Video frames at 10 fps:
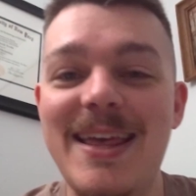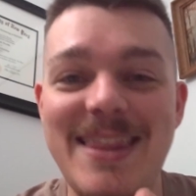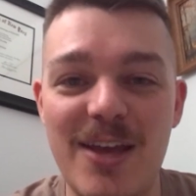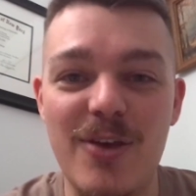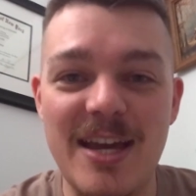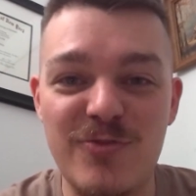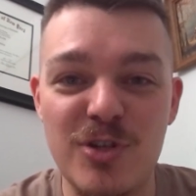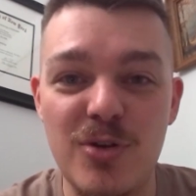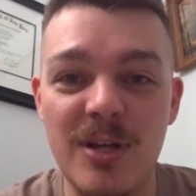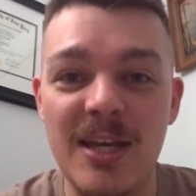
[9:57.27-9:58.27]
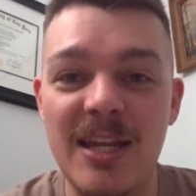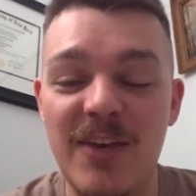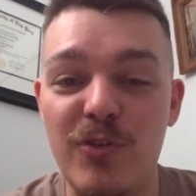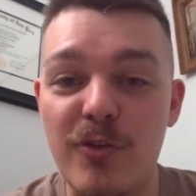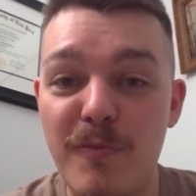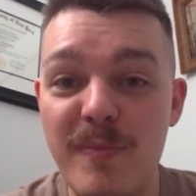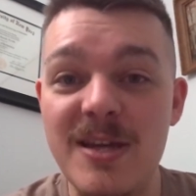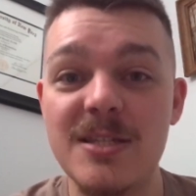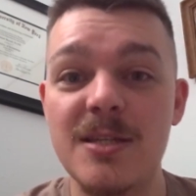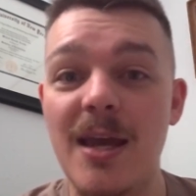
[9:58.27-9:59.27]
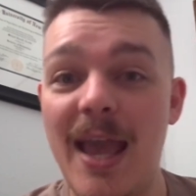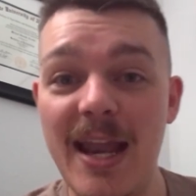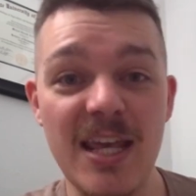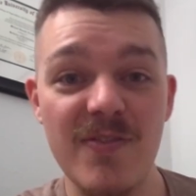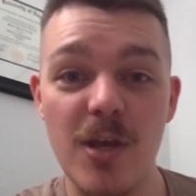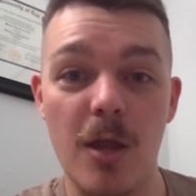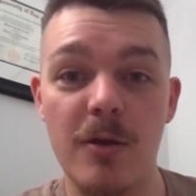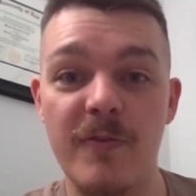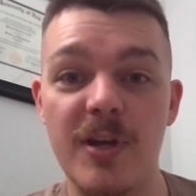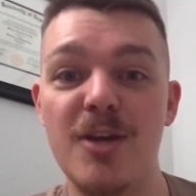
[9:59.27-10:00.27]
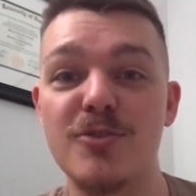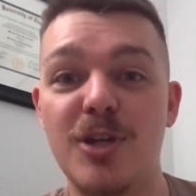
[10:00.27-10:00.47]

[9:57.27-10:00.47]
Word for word: Thank you guys for tuning in. If you've missed any of the other videos,